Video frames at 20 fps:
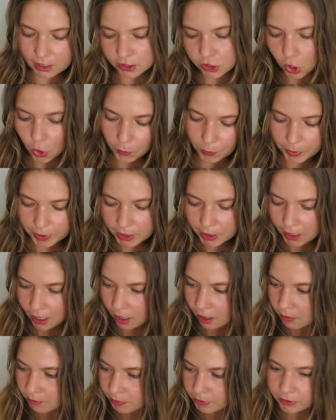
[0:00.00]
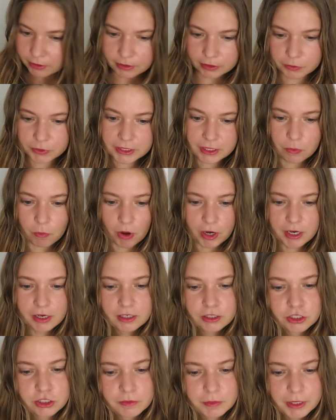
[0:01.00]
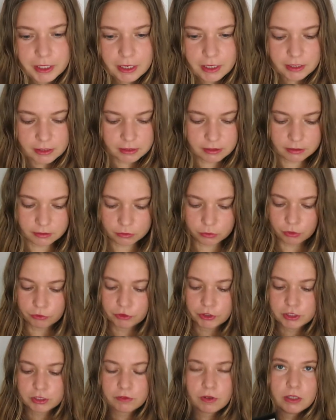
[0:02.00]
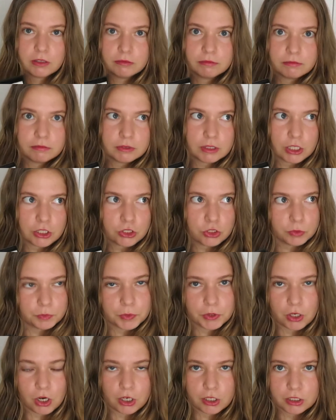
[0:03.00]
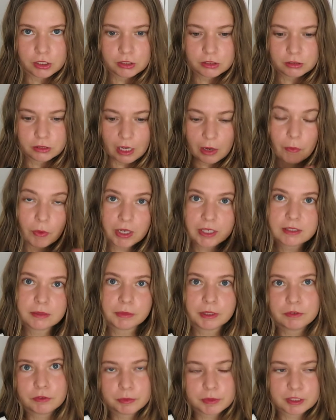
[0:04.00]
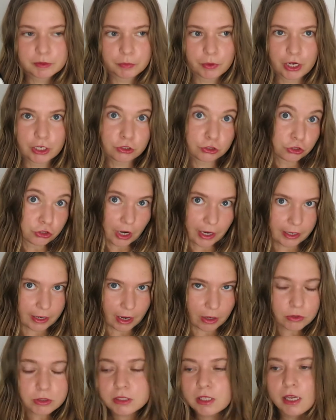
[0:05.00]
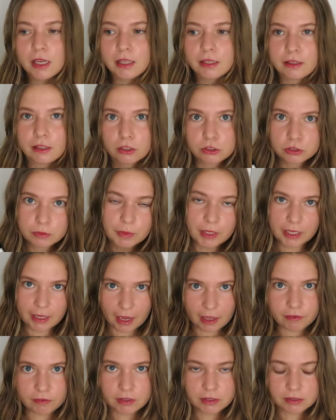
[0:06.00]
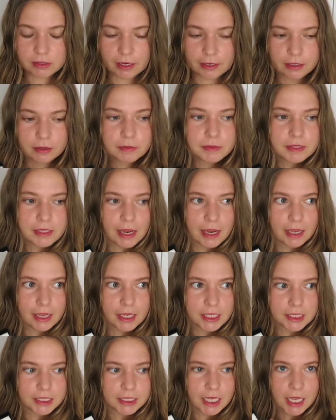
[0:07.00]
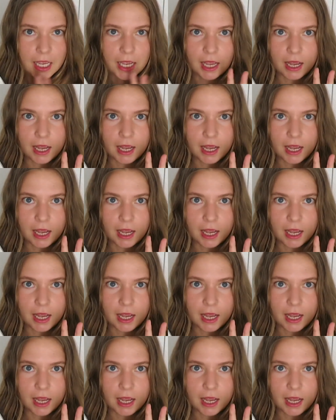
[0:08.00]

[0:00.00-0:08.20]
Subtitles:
to open it up. And the reason I wanted it is just because, well, first of all, it's super hard. I wanted something from this brand to try it out. They also make canvas items, and